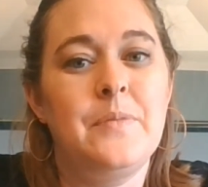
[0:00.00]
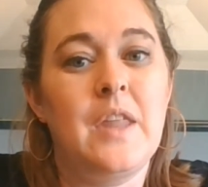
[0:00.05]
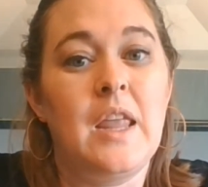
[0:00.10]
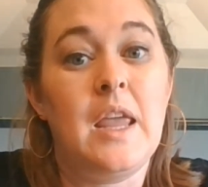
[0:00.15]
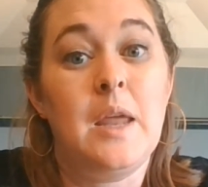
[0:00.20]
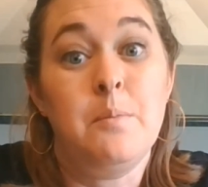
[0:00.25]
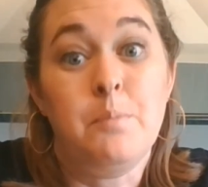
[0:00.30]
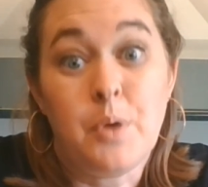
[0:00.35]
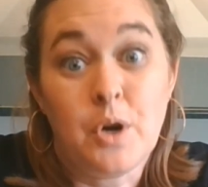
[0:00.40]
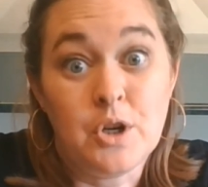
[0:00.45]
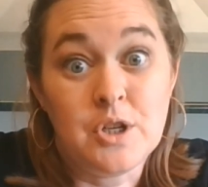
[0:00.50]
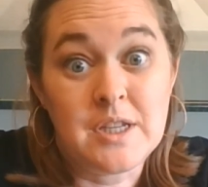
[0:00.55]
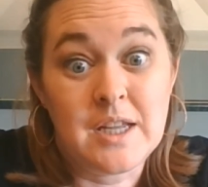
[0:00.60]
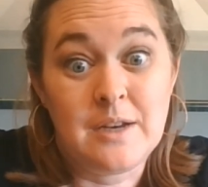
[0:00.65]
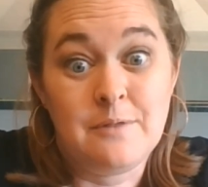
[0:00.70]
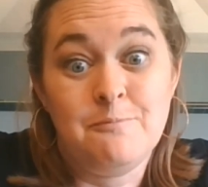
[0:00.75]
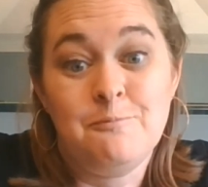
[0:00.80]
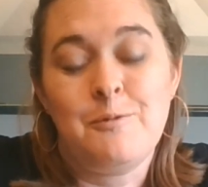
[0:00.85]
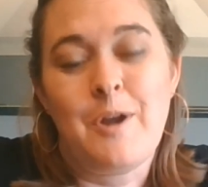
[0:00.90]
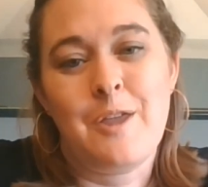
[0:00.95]
in
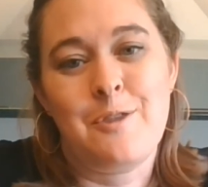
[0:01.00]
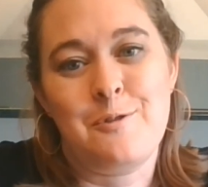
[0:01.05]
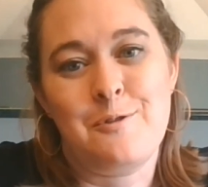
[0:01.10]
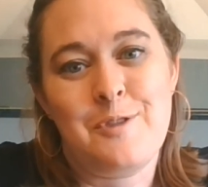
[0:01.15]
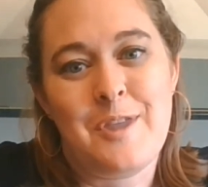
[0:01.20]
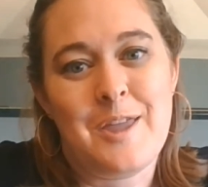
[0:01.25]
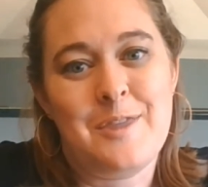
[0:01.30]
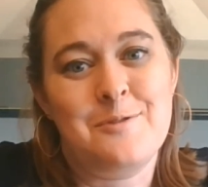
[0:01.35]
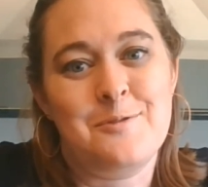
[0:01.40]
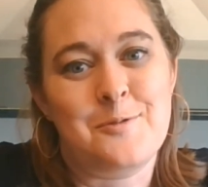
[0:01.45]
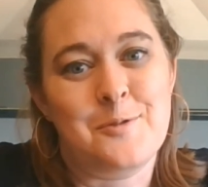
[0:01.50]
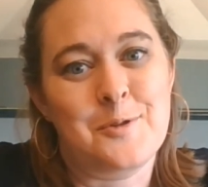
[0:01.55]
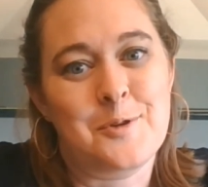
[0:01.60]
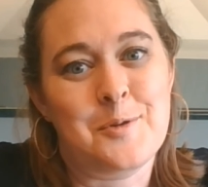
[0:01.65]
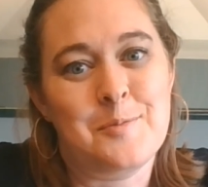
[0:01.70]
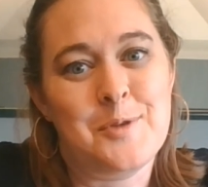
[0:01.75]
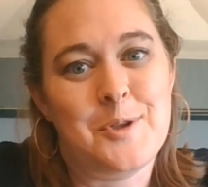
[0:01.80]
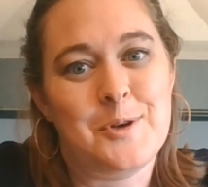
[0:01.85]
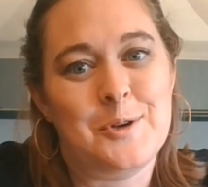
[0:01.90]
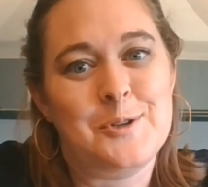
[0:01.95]
person rather than through
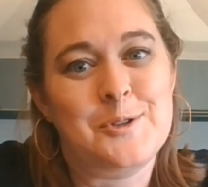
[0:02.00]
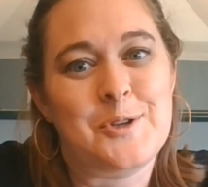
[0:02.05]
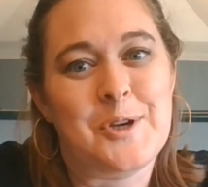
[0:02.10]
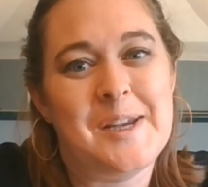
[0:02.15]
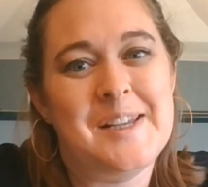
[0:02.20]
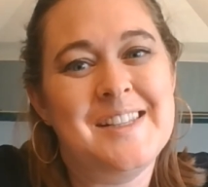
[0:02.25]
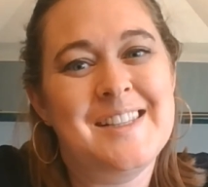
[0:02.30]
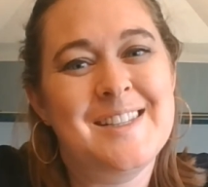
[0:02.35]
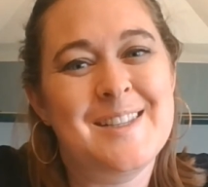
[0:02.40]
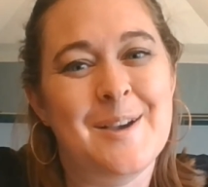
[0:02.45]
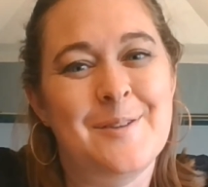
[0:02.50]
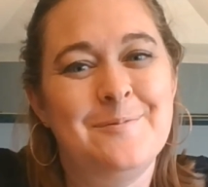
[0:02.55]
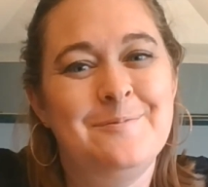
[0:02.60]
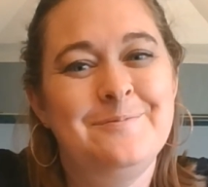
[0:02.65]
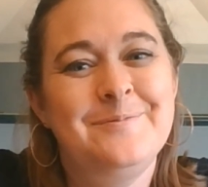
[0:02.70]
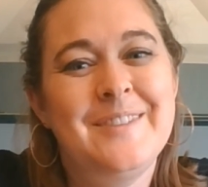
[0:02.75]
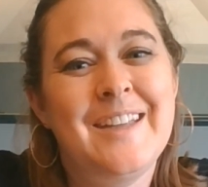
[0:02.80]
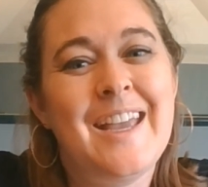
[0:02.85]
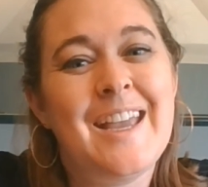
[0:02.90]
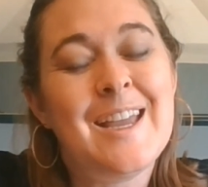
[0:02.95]
computer screens. So
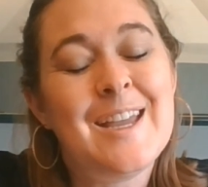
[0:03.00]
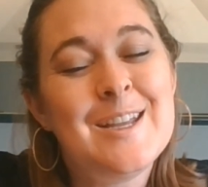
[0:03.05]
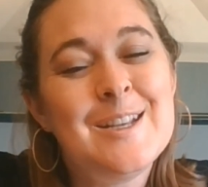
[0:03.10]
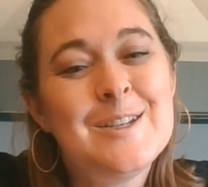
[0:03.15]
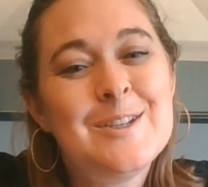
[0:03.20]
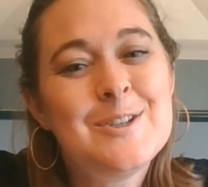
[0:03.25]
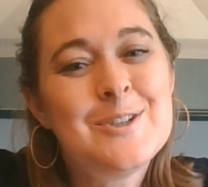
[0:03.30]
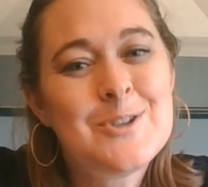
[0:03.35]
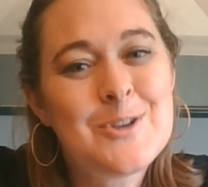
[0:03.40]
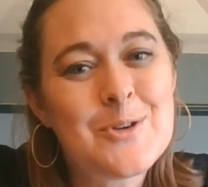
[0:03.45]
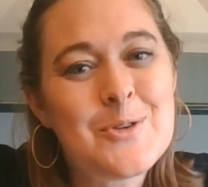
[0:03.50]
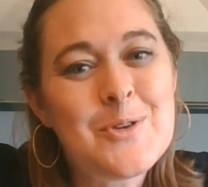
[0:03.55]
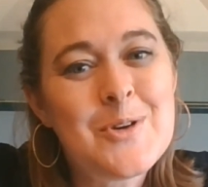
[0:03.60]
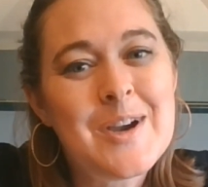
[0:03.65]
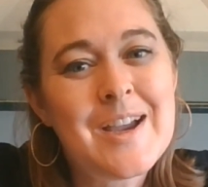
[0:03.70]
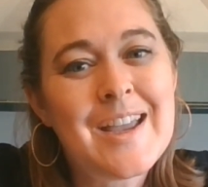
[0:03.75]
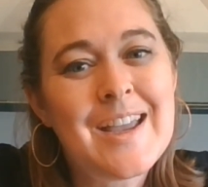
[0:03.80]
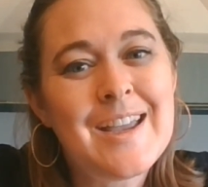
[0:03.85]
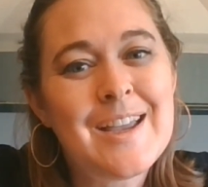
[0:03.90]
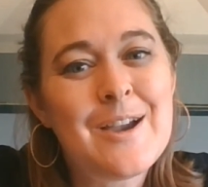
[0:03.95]

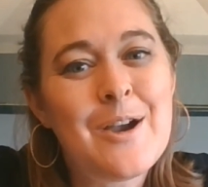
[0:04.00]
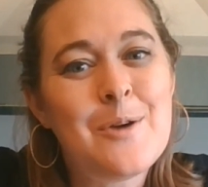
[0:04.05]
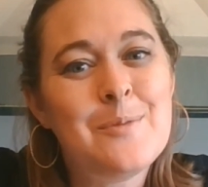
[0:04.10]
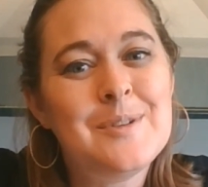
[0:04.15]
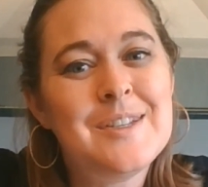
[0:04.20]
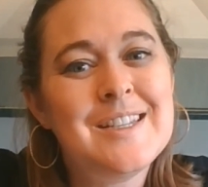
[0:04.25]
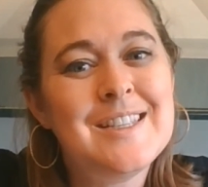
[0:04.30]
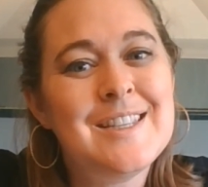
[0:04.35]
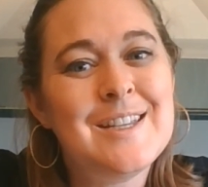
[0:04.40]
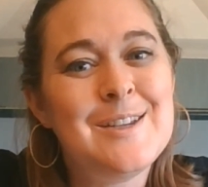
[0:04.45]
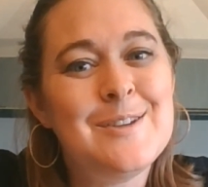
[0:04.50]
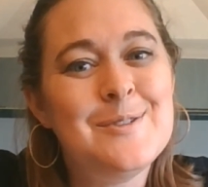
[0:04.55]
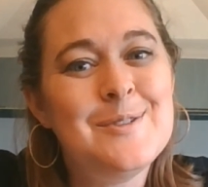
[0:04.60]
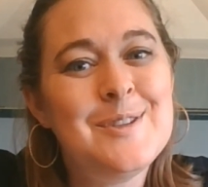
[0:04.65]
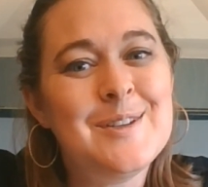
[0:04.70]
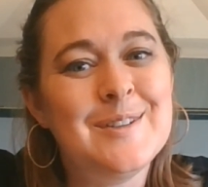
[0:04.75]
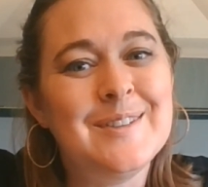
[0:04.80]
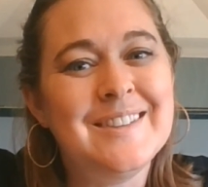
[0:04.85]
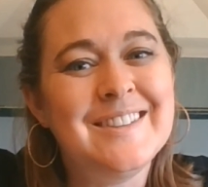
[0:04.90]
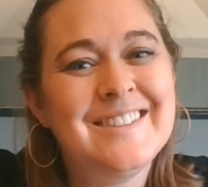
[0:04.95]
enjoy. Hope to see you
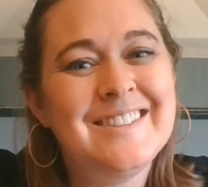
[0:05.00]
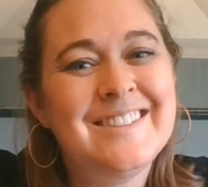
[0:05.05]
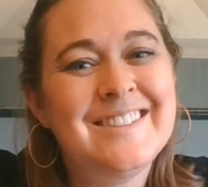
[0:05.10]
soon.